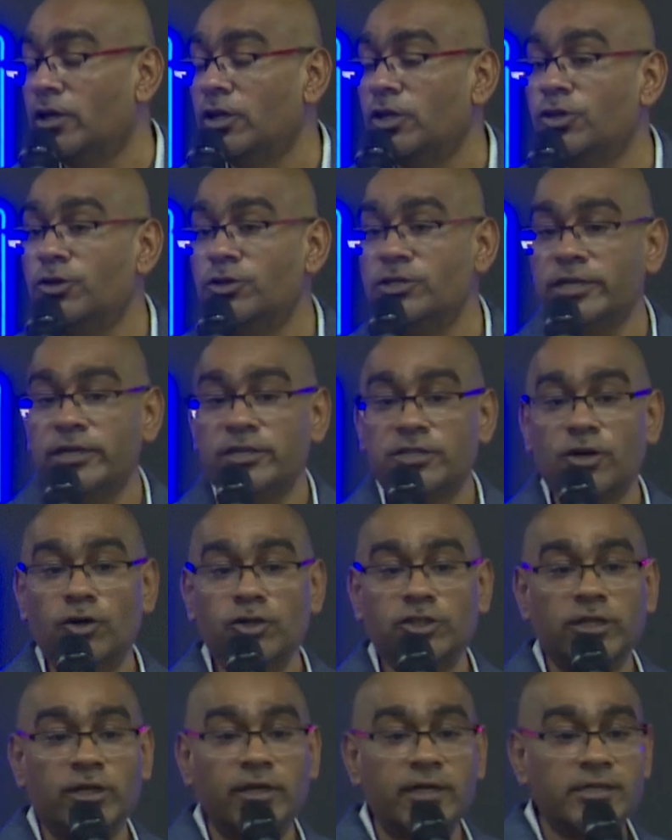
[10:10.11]
Using
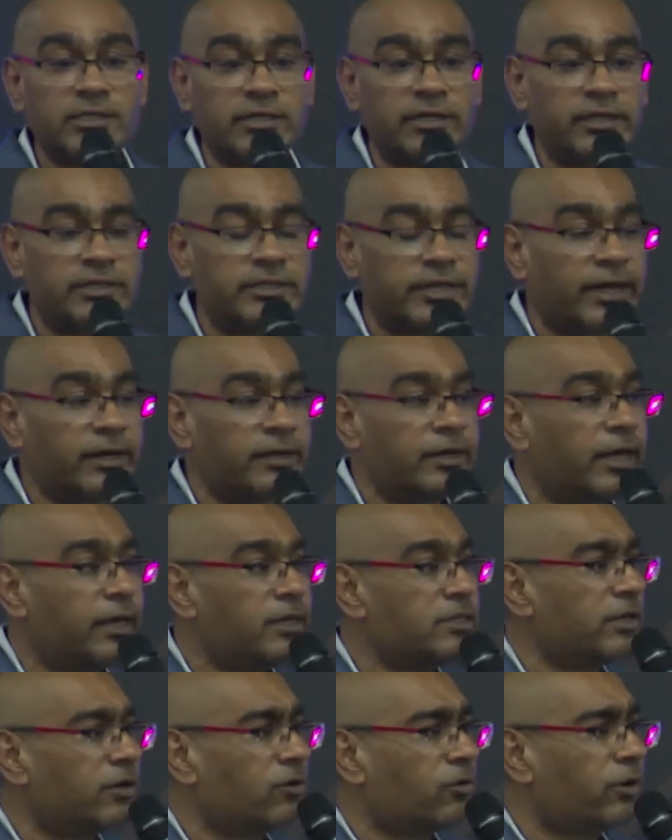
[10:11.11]
social listening
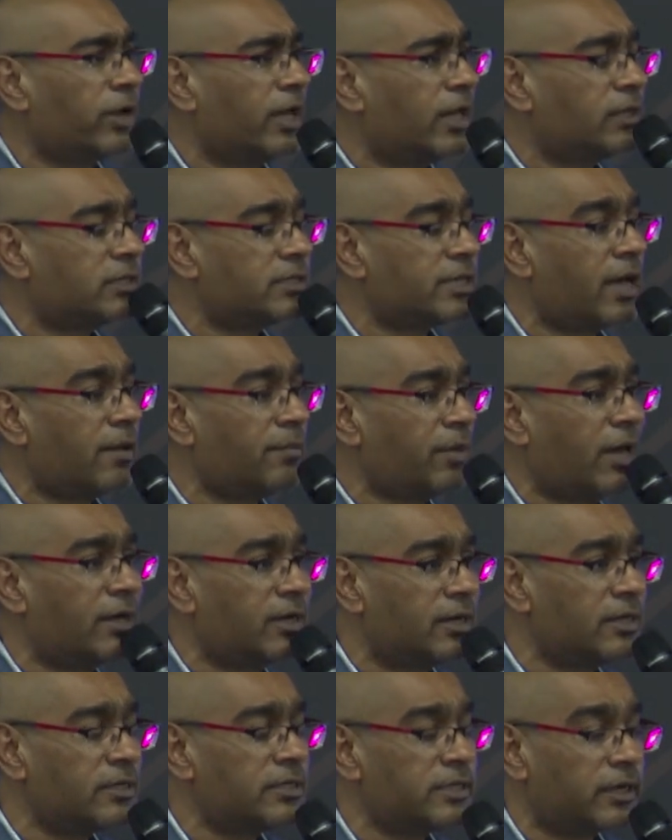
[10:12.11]
techniques and real-time
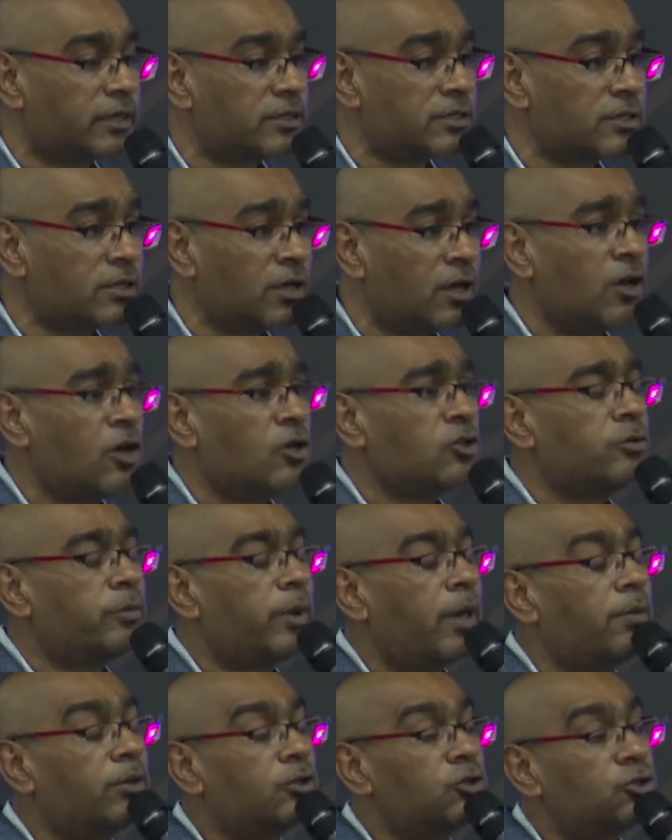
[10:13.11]
analytics to
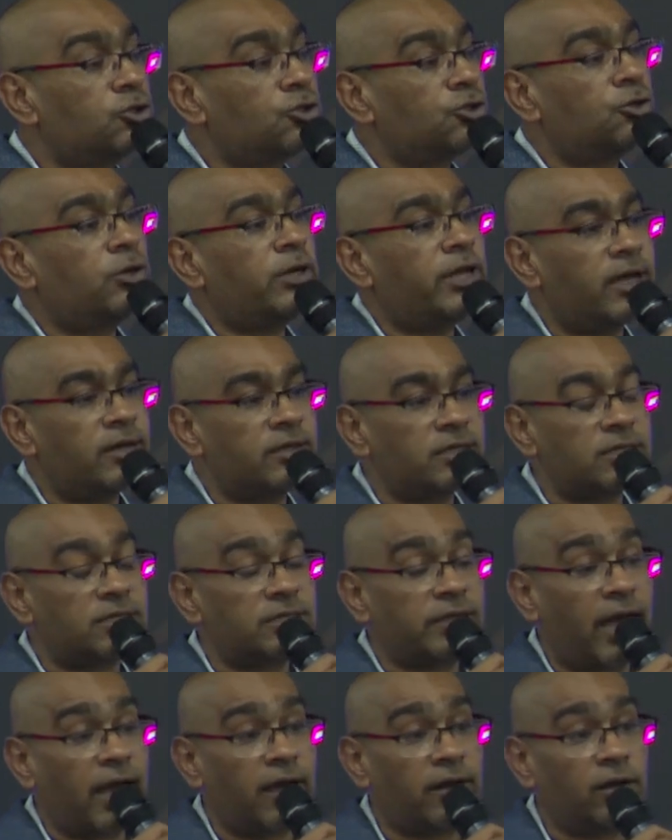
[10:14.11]
be able to truly
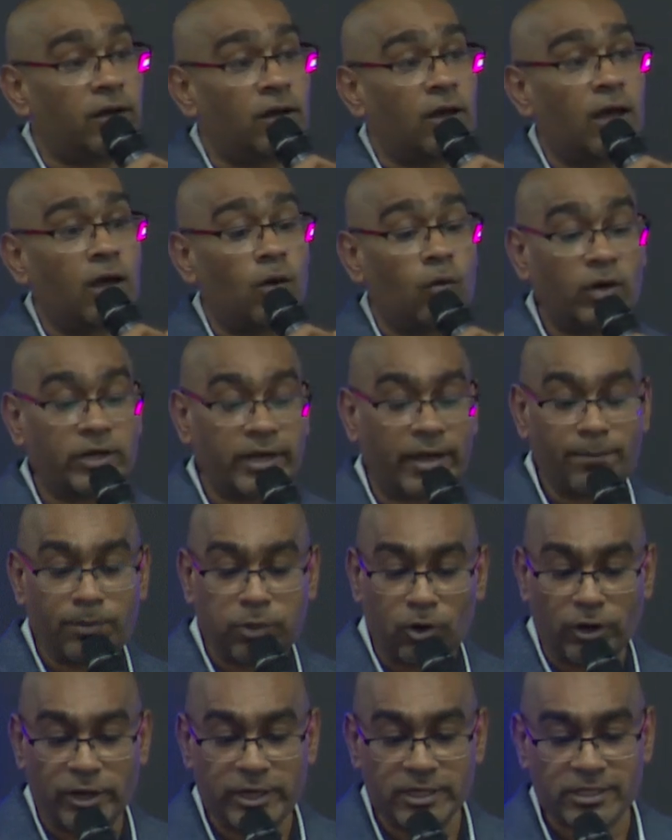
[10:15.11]
understand what
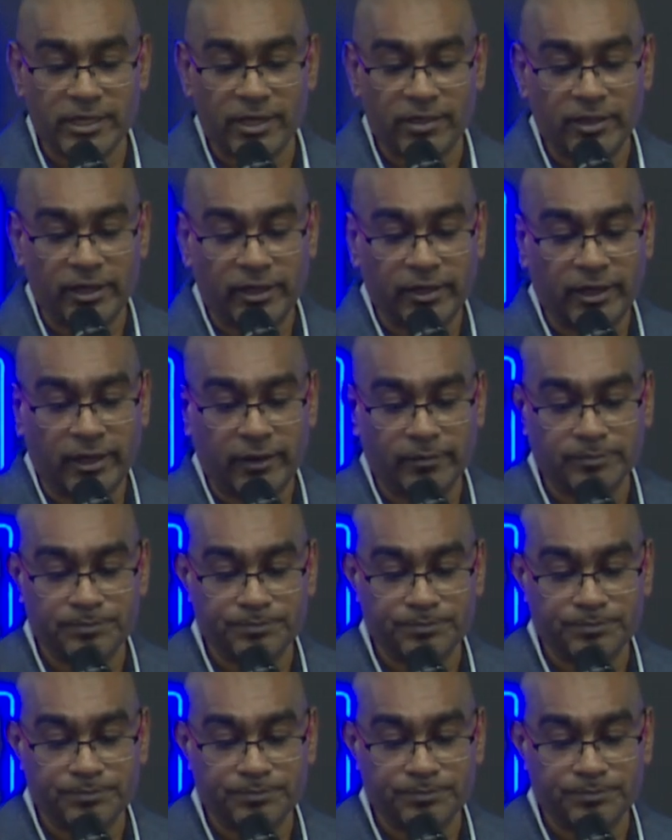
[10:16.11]
employees are thinking.